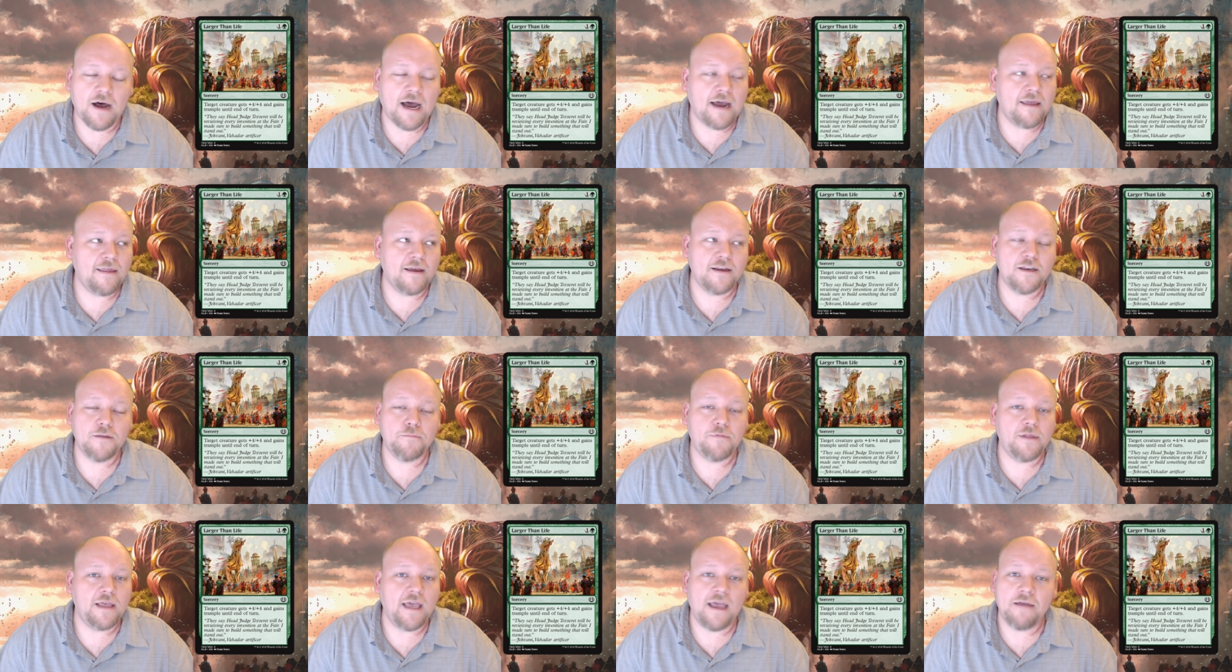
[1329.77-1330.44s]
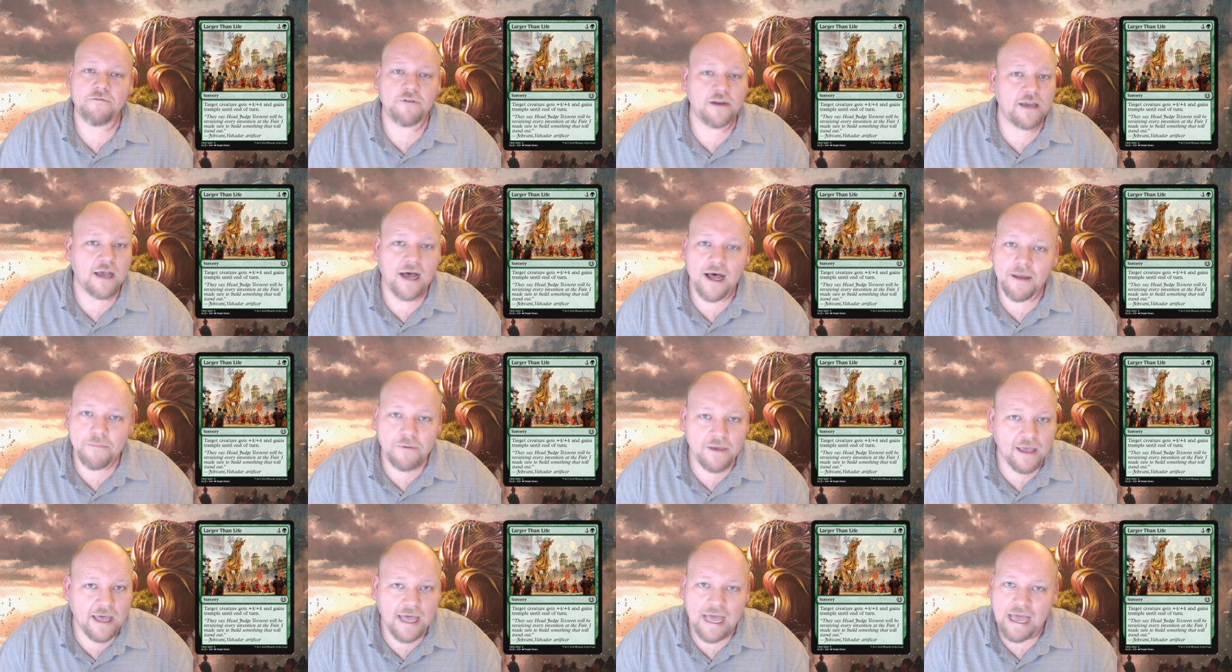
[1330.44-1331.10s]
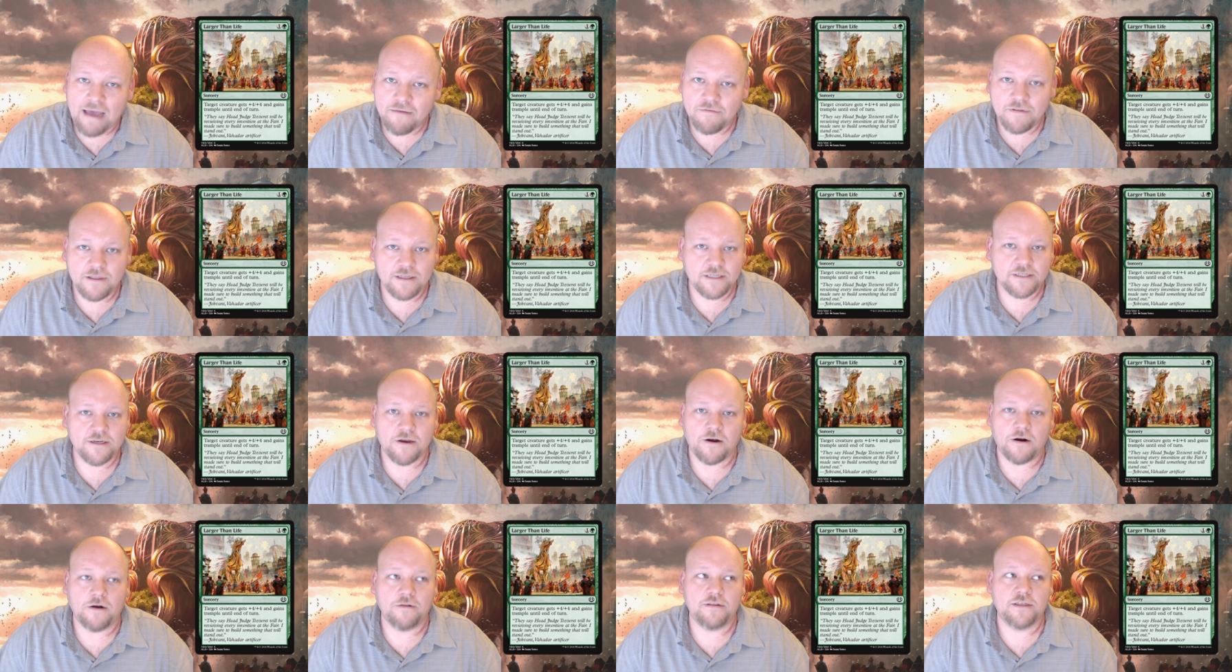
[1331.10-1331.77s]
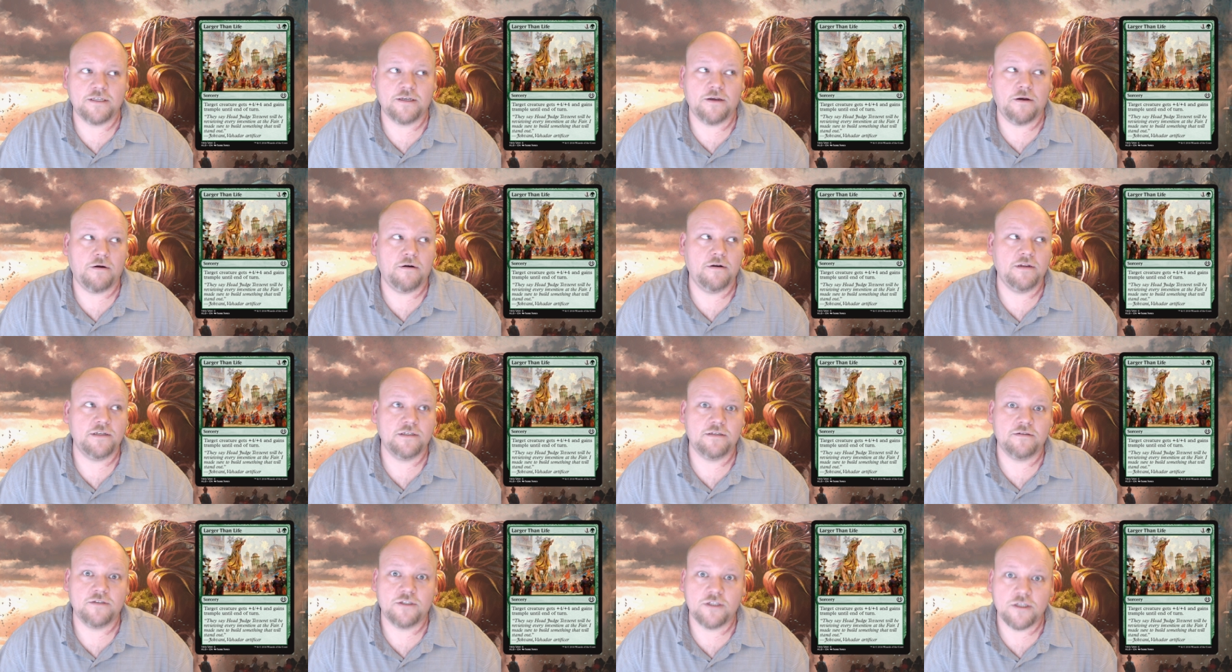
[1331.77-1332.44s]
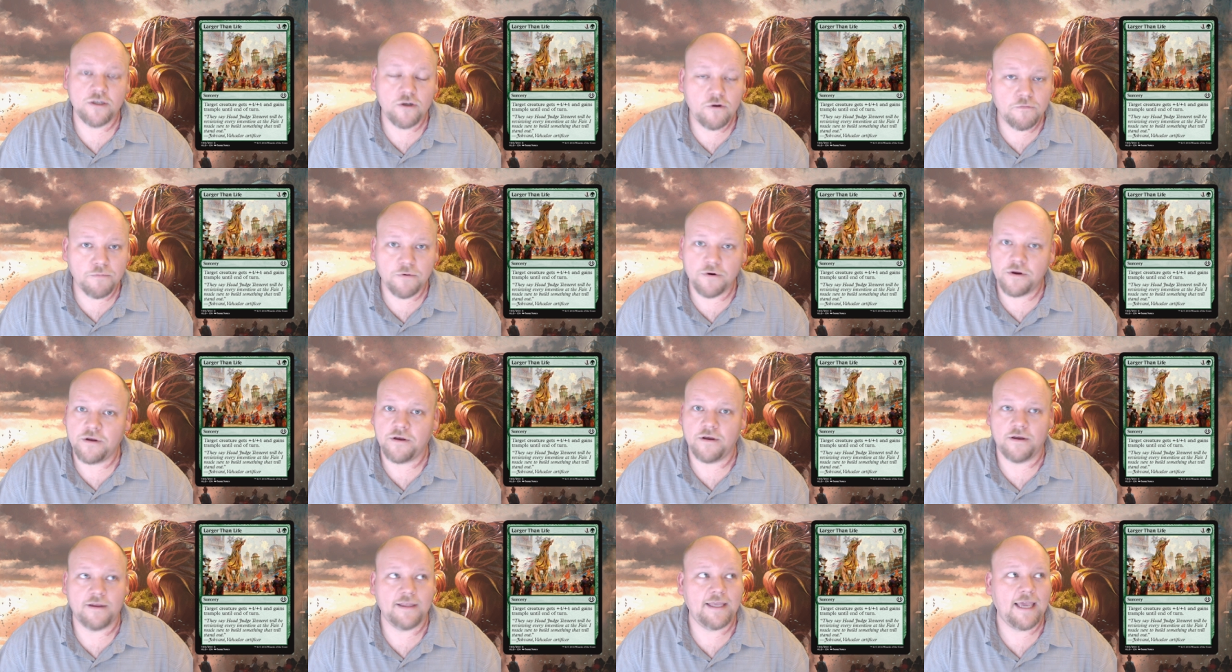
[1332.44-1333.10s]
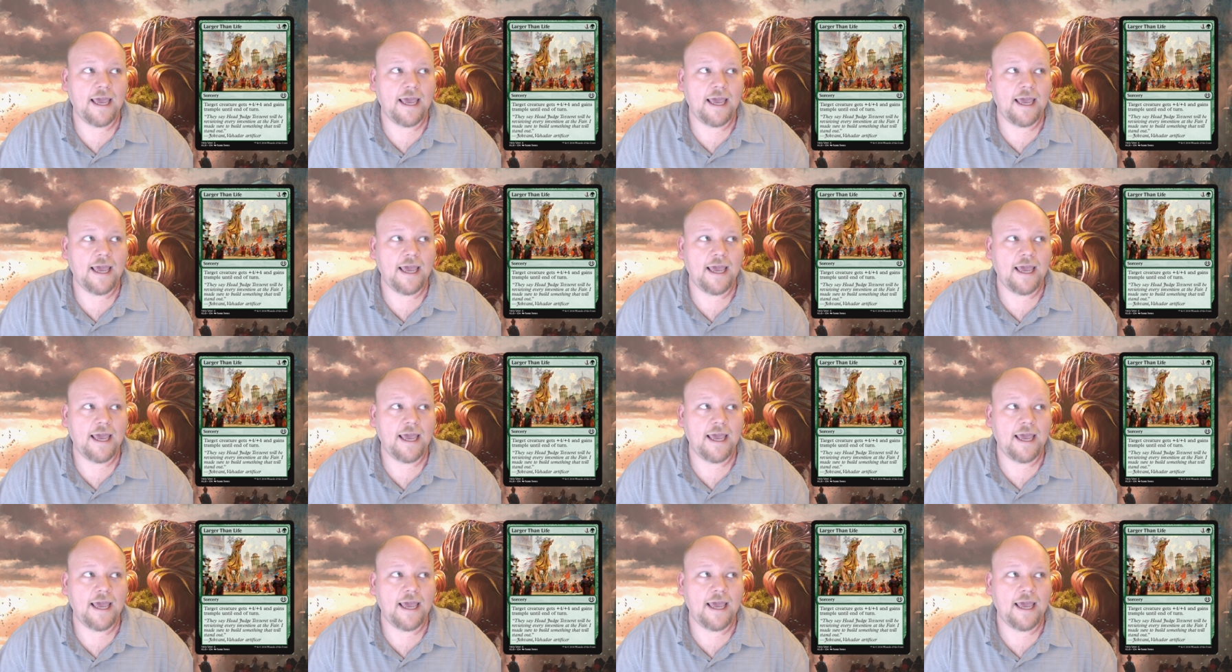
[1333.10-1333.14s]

I like to play every copy I have of this card. This card is super good.